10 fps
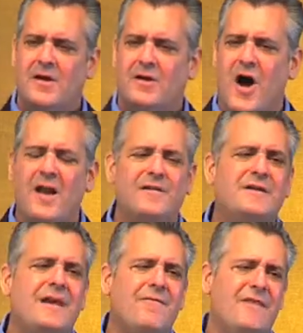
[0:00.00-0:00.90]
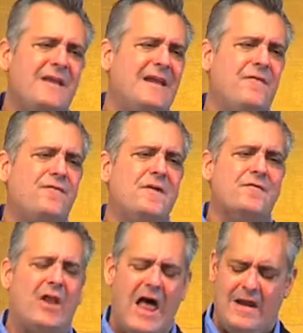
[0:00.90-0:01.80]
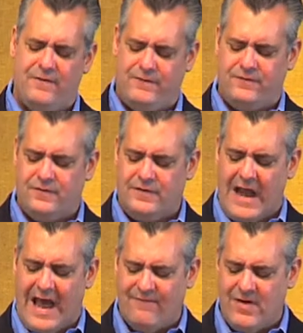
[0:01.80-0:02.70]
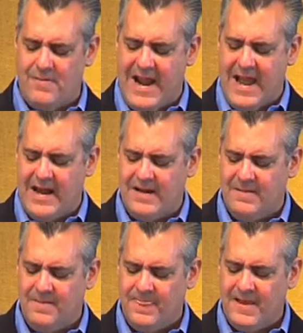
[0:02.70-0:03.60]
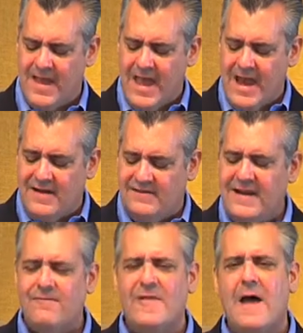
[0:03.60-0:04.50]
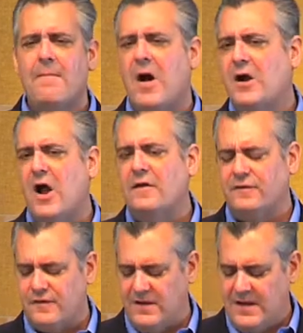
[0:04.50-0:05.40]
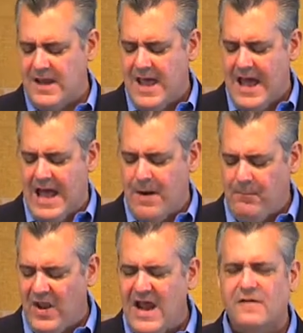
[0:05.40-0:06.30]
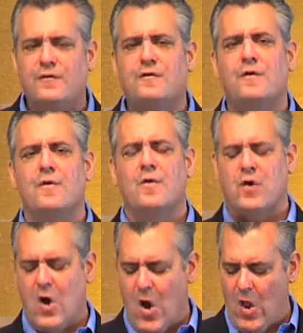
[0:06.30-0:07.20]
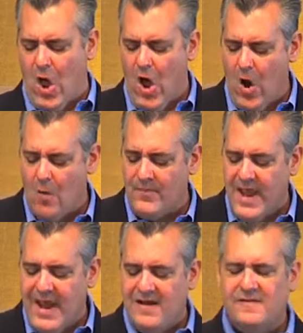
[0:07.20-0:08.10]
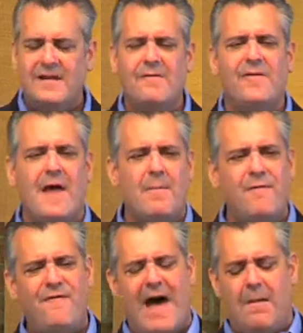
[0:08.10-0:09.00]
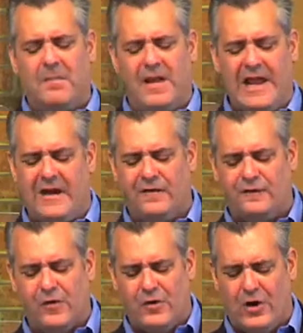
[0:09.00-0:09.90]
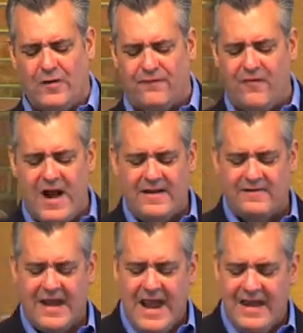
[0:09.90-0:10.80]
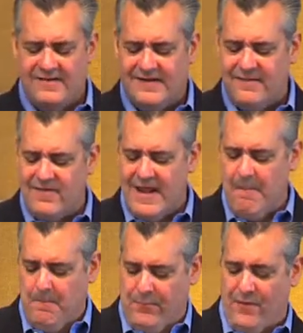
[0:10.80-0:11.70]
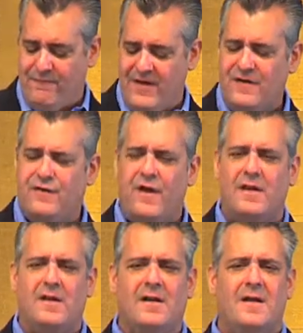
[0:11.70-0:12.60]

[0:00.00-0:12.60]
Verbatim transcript: God has given the gift of life to every man. He's given them a country and a place to call home. He's given them a family and a circle of friends. He's given them provision.